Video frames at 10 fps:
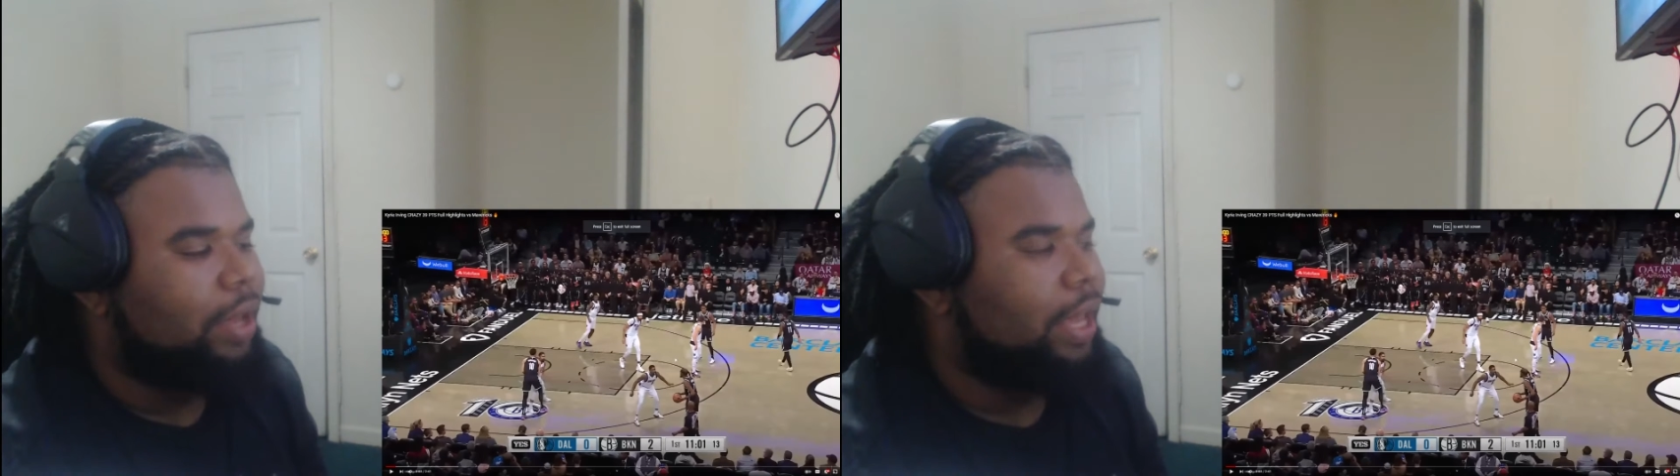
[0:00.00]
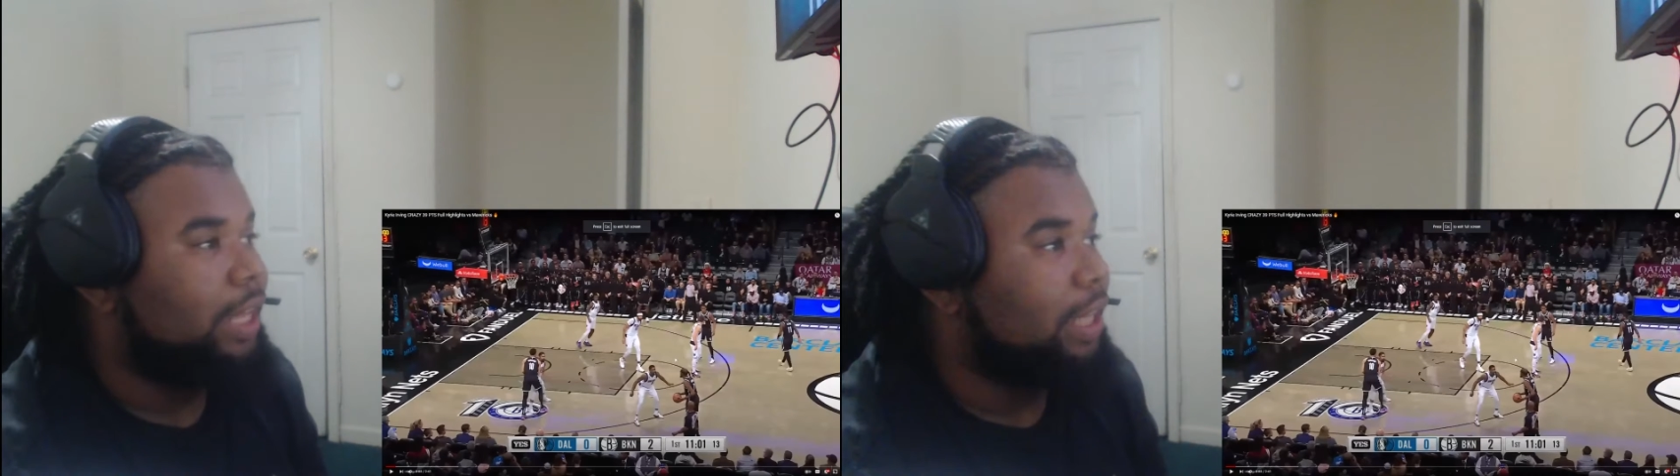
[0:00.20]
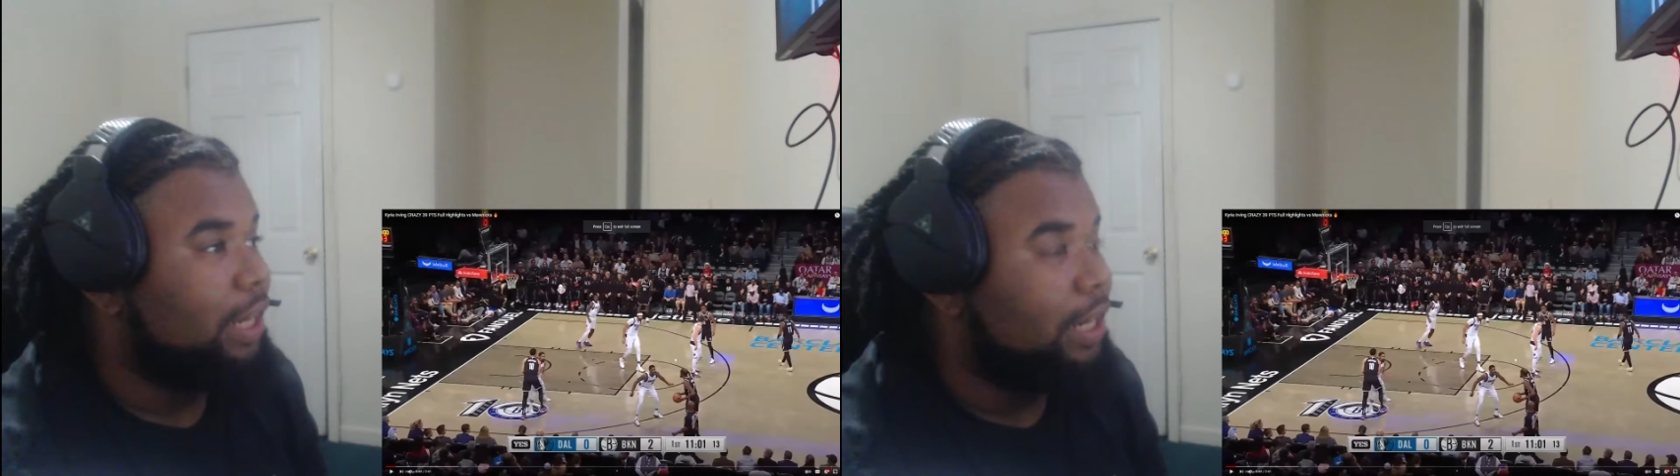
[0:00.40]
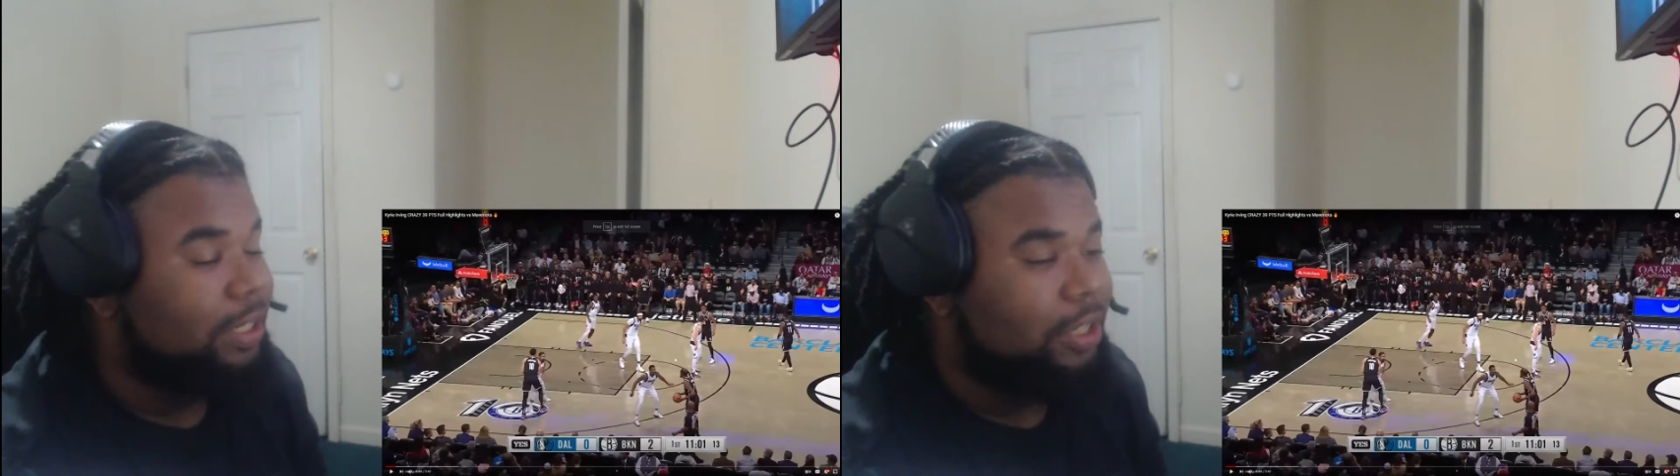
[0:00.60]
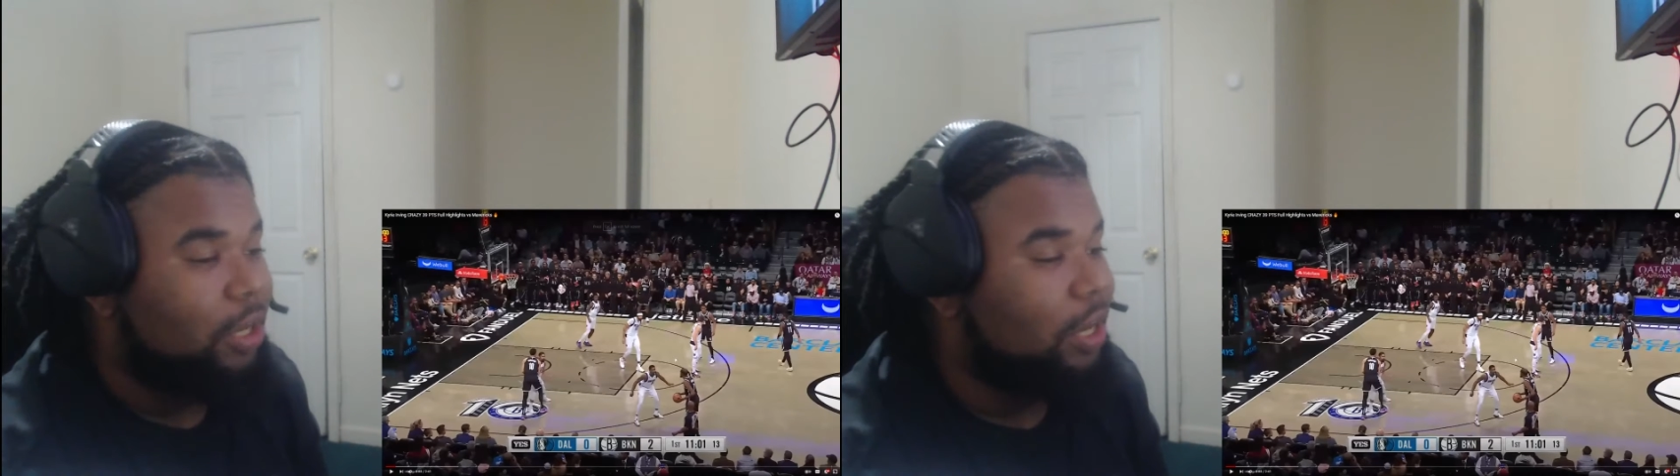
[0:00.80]
He had another
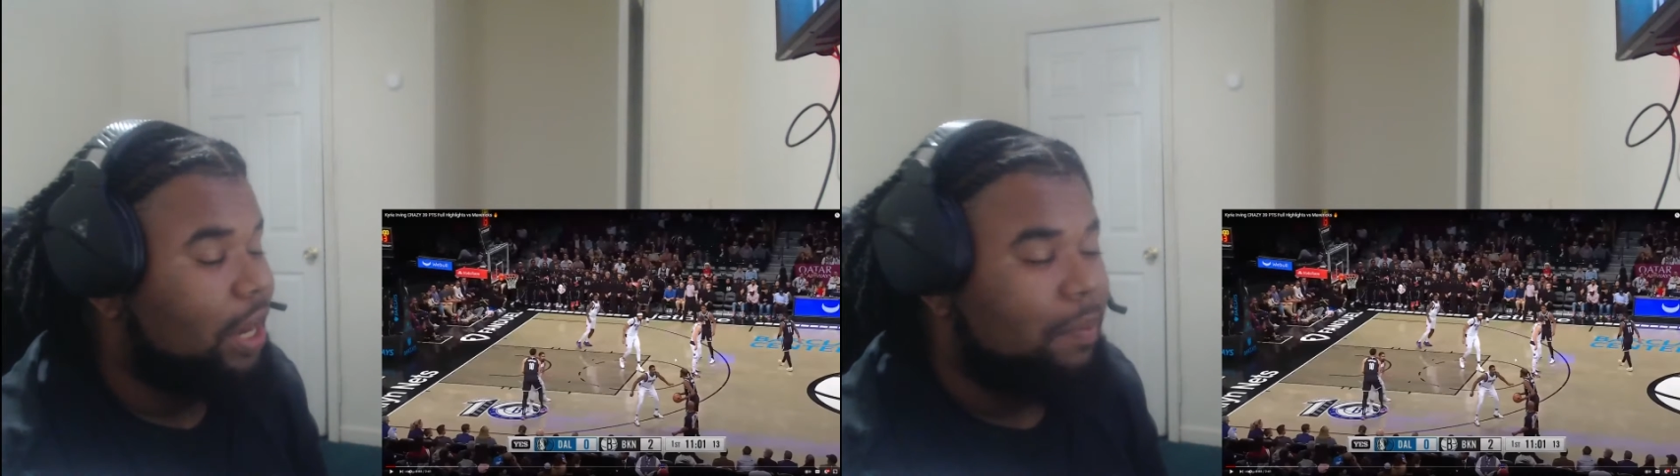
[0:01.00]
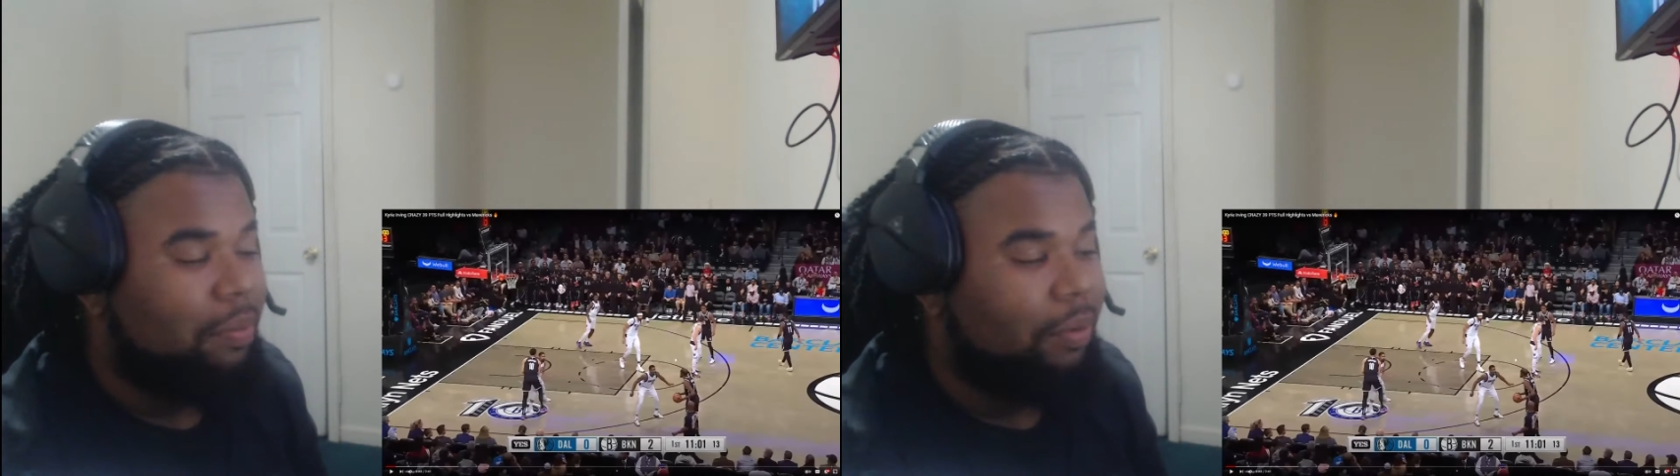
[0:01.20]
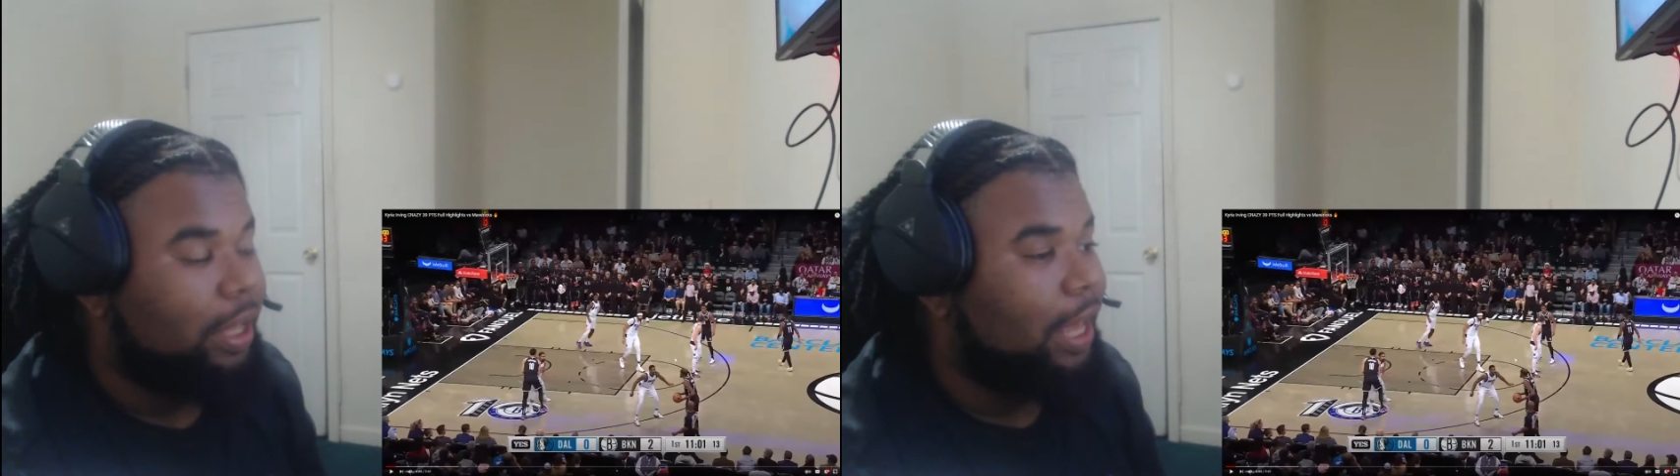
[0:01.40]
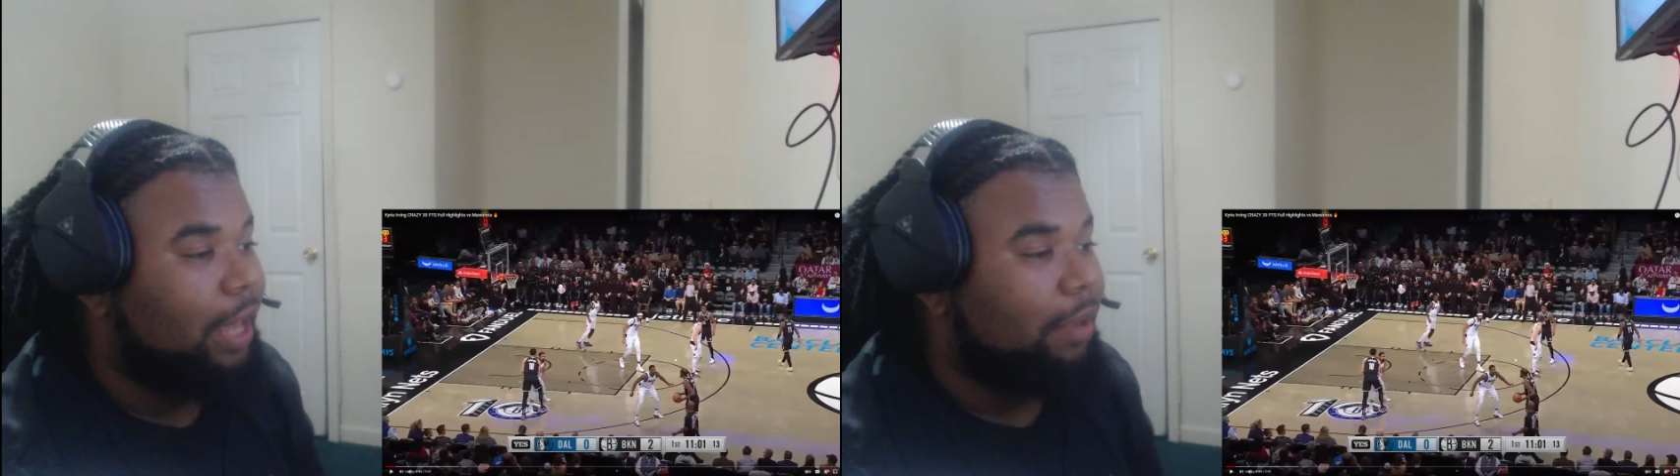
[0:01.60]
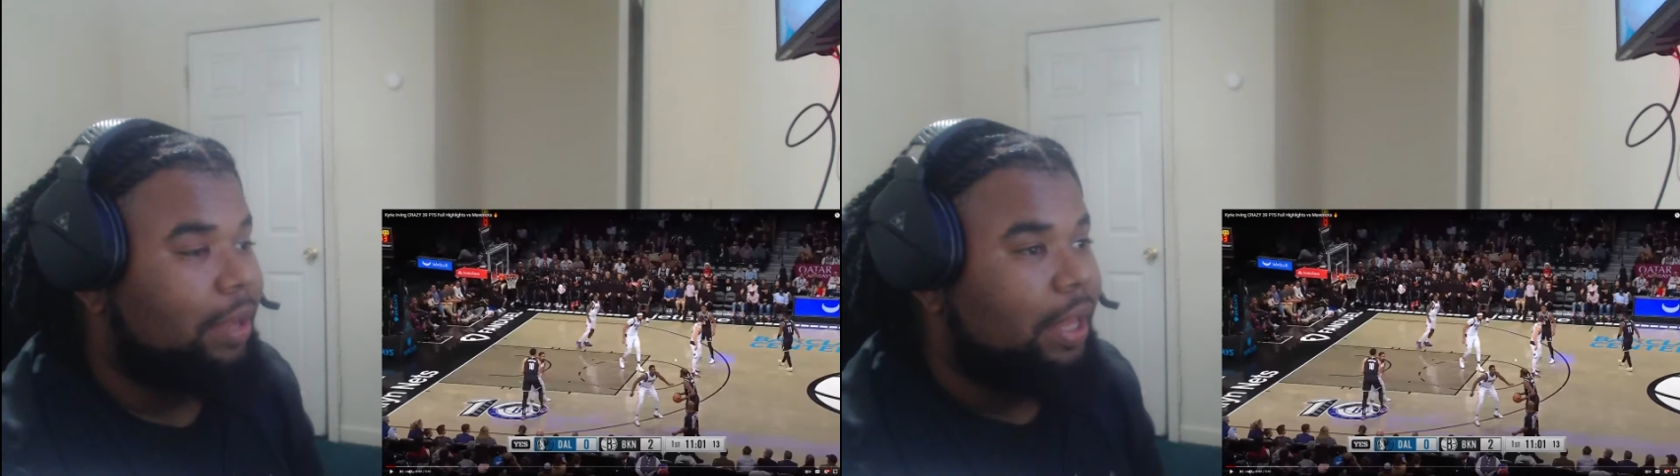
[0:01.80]
39-point game.